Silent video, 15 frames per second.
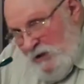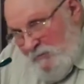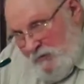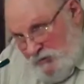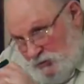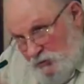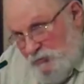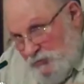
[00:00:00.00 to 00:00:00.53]

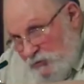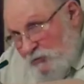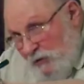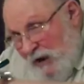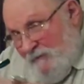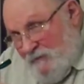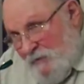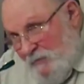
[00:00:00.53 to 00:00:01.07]
But you do
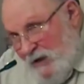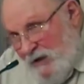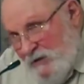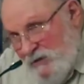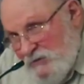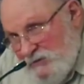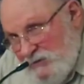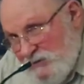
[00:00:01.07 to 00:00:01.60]
have to make
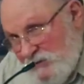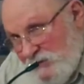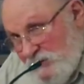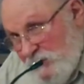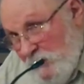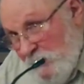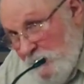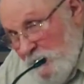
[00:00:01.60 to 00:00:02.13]
this
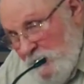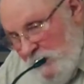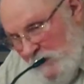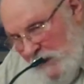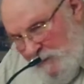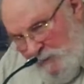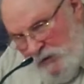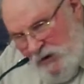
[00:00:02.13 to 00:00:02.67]
decision
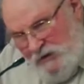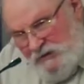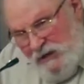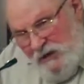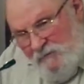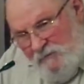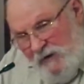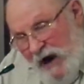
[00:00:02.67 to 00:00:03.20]
because
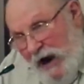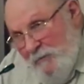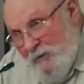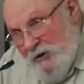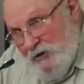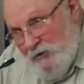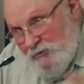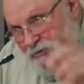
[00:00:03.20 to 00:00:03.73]
the
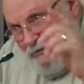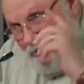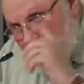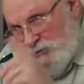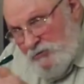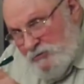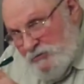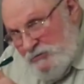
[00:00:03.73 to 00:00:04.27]
environment you
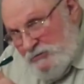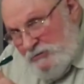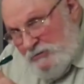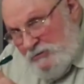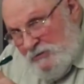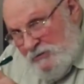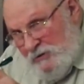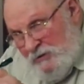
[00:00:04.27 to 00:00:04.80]

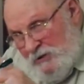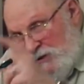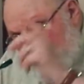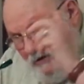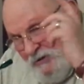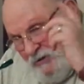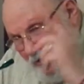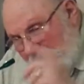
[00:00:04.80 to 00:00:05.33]
choose
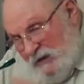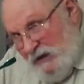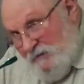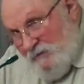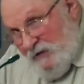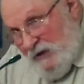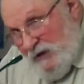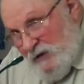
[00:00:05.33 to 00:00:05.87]
to
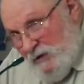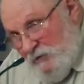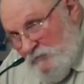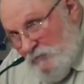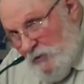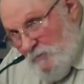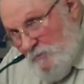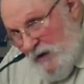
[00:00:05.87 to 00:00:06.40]
live in
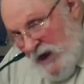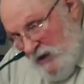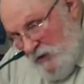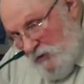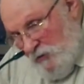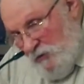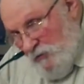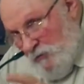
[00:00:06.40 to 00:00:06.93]
will
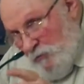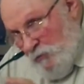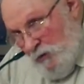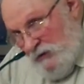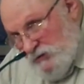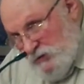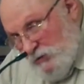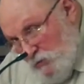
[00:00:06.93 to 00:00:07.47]
make you
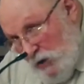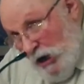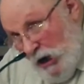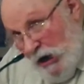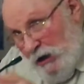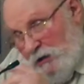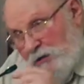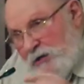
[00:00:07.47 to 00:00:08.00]
what you
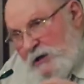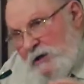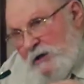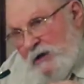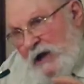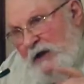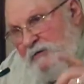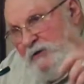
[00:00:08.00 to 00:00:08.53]
are,
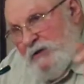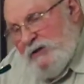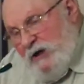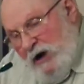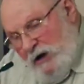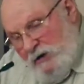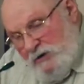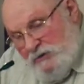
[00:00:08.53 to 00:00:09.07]
either
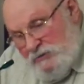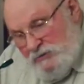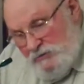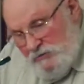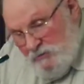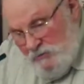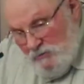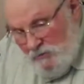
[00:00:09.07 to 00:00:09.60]

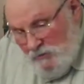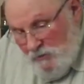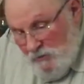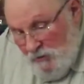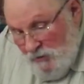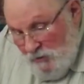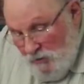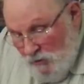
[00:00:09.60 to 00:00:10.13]
darkness
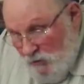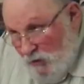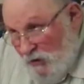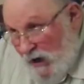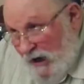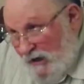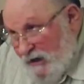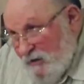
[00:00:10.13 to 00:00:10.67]
or
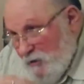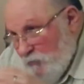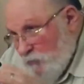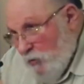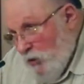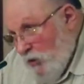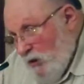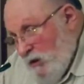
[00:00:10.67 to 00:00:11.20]
light, either
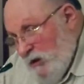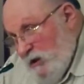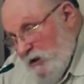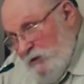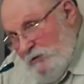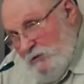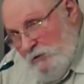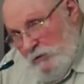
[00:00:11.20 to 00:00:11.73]
worldly
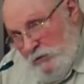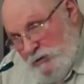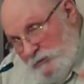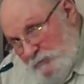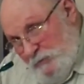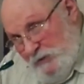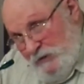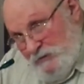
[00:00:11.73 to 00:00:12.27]
or
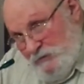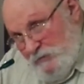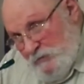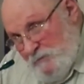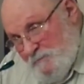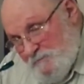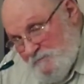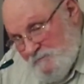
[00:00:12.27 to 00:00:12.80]
spiritual,
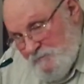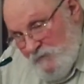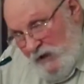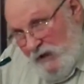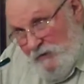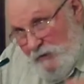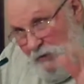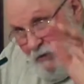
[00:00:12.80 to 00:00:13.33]

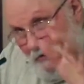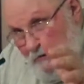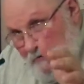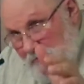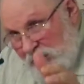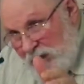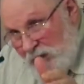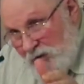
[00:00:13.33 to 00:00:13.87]
either
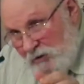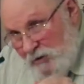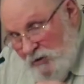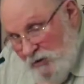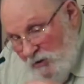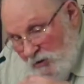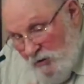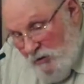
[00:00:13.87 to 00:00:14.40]
earthly
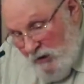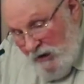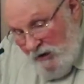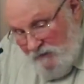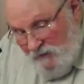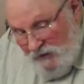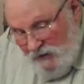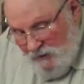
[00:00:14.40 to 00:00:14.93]
or
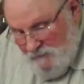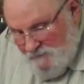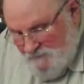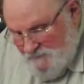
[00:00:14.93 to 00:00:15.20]
heavenly.